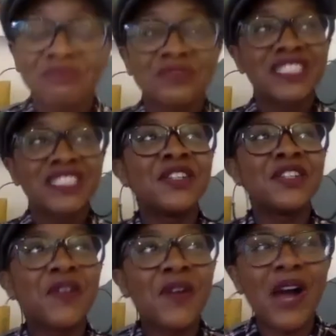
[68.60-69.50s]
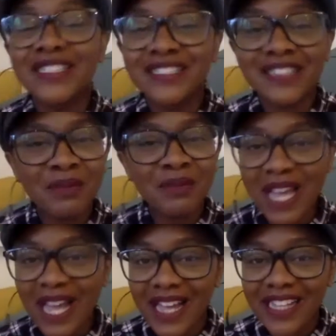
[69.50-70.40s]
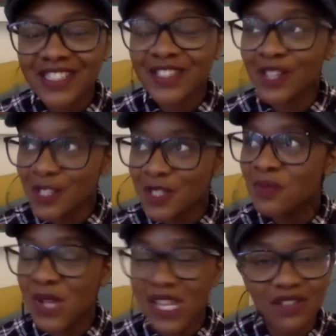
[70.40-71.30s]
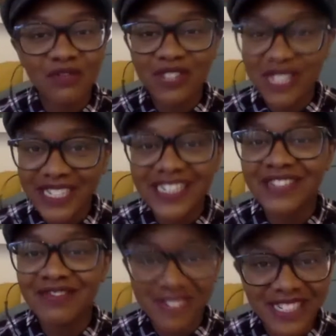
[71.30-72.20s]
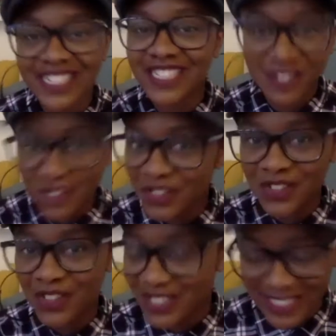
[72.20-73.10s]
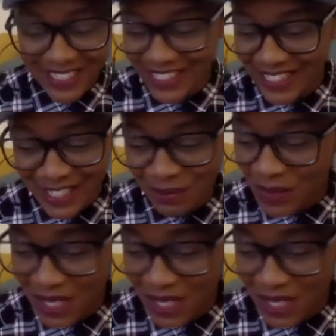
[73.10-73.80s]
and it's just been really, really good, honestly. It's been